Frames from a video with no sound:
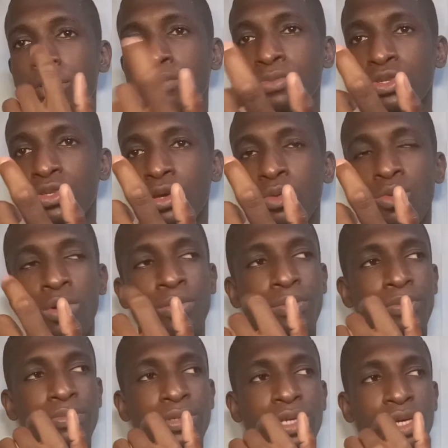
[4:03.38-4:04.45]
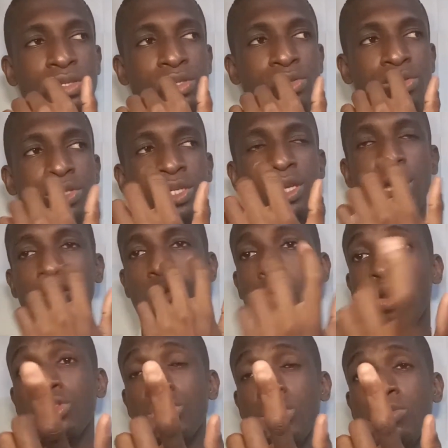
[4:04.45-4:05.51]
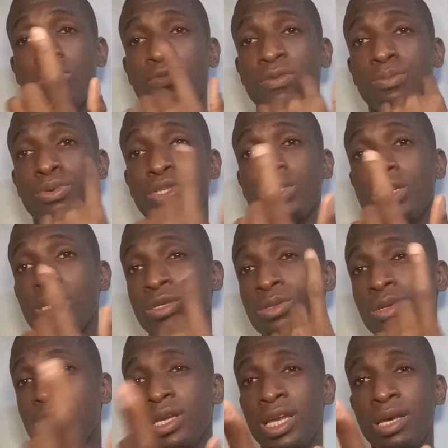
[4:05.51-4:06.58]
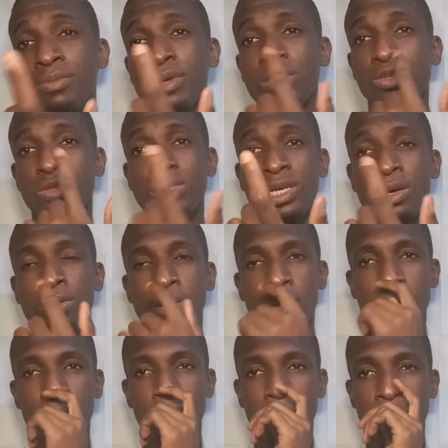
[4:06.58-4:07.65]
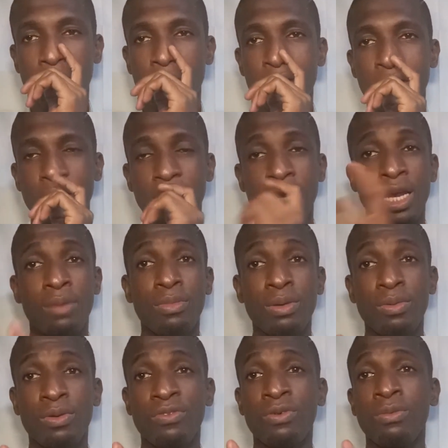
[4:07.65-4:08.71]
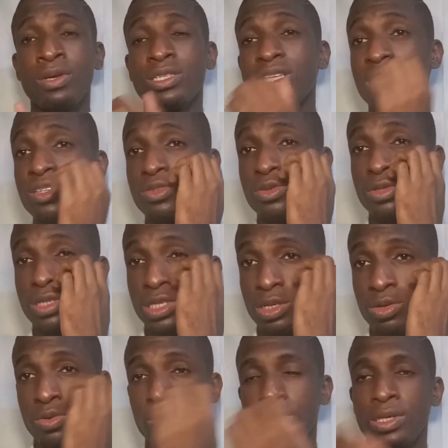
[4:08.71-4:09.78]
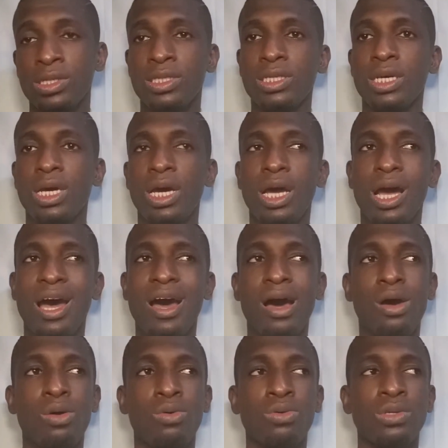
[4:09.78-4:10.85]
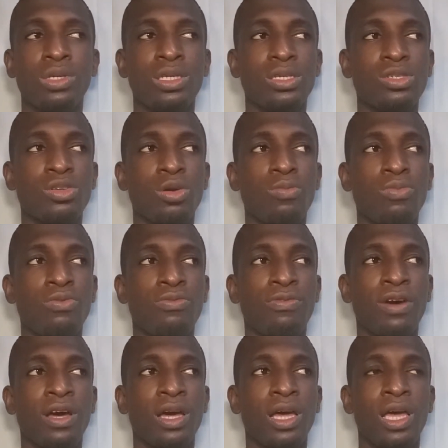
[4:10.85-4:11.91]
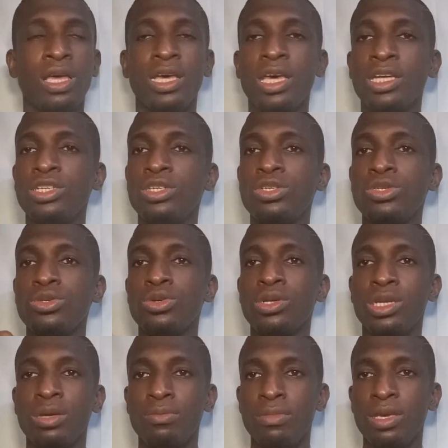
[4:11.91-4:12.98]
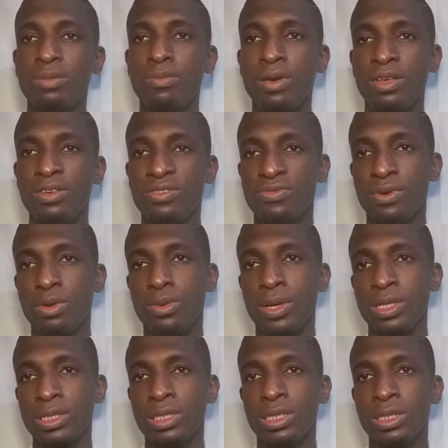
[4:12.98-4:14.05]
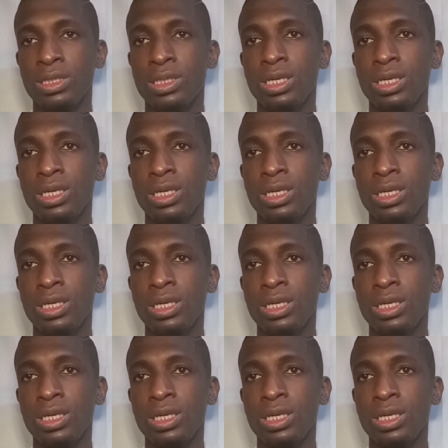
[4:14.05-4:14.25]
someone just using a one subwoofer, pushing it to the limit to sound loud. Dynamic performance has to deal with how the subwoofer engages you in the mid-bass frequencies